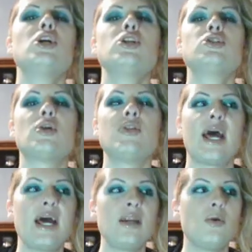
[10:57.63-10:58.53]
So
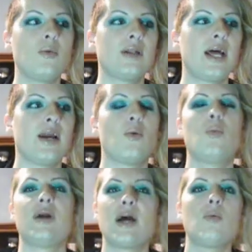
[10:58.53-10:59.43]
then we're like,
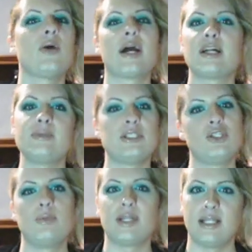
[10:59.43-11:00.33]
we're not we're not gonna be
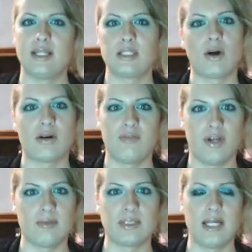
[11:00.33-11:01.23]
stupid like these horror films,